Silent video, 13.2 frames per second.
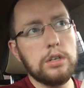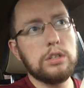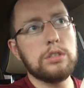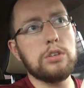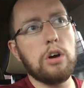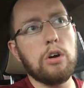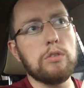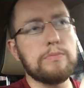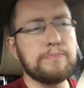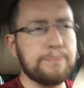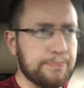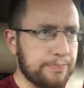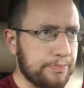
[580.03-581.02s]
So
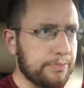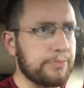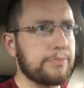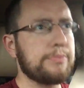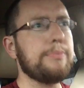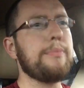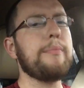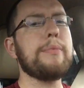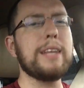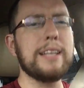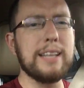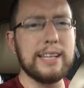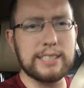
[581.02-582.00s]

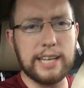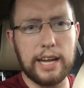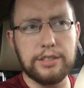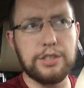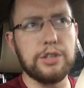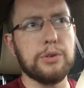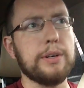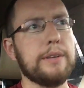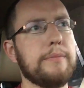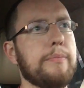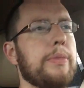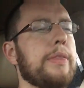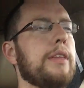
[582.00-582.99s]
let's get to it.
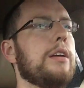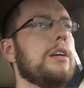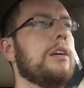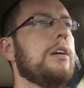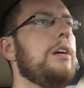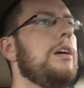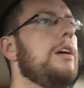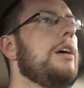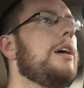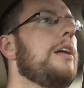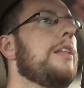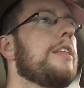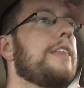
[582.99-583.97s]

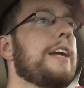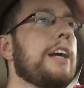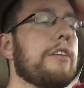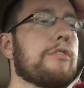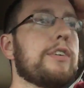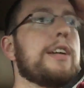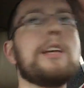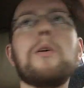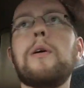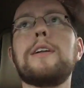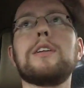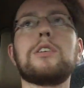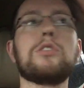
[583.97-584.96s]
The thing I really
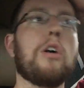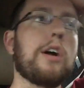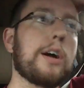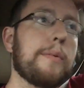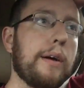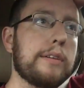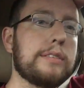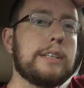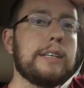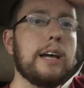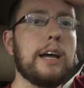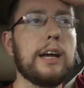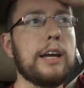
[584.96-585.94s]
wanted to talk about
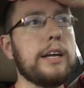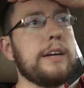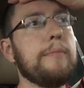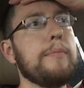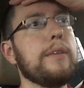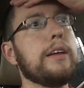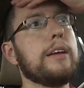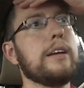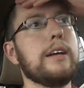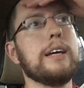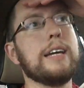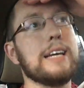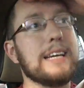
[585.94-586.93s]
today
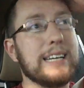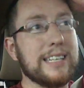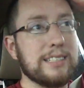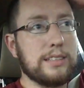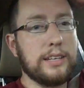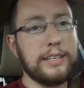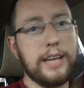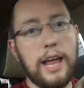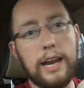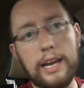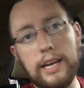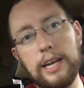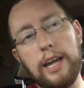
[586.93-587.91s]
is the
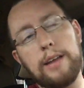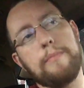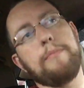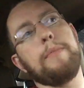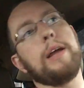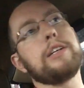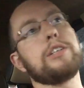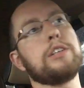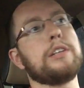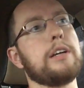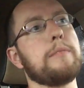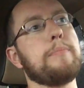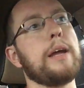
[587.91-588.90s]
netting at Major
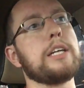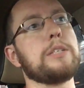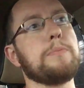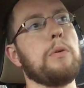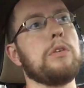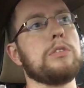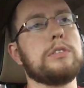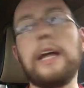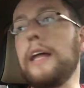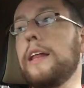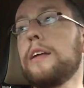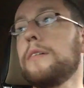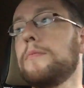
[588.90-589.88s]
League Baseball
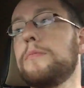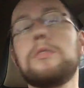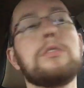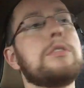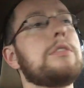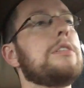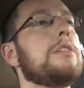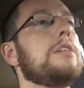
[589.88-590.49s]
stadiums.